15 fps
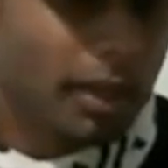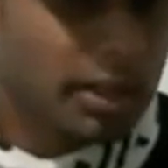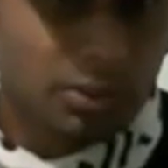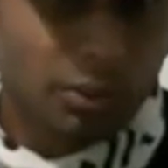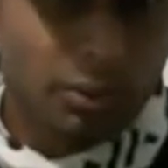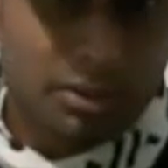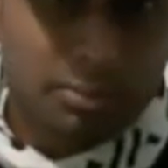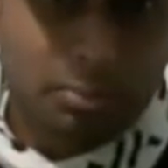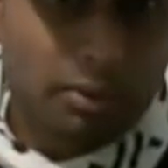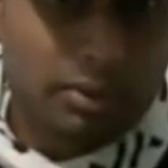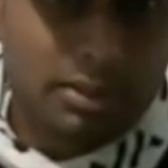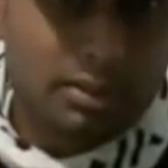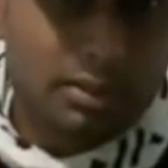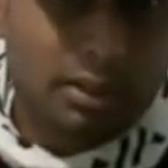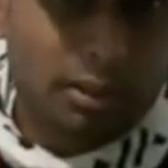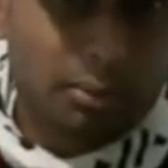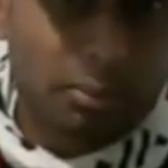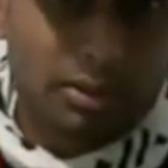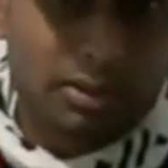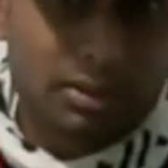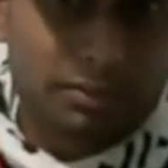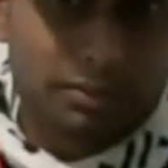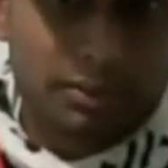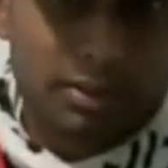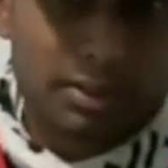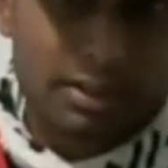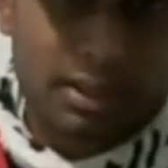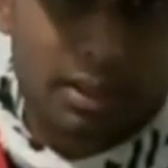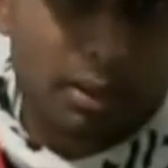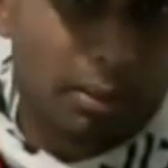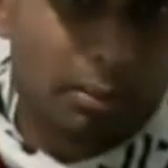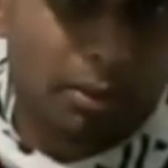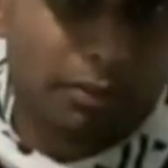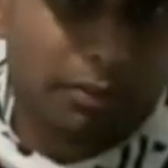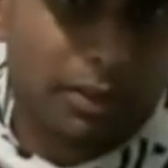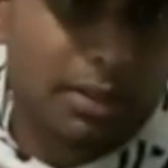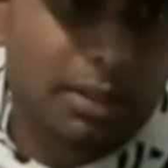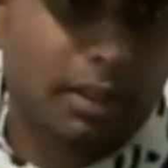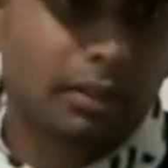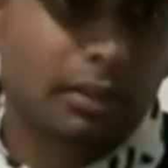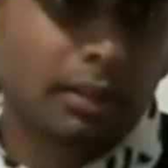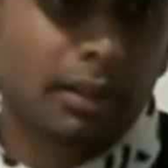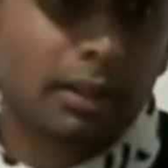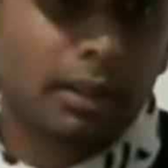It's always positive, uh, positive thoughts that's going to come out of this, yeah?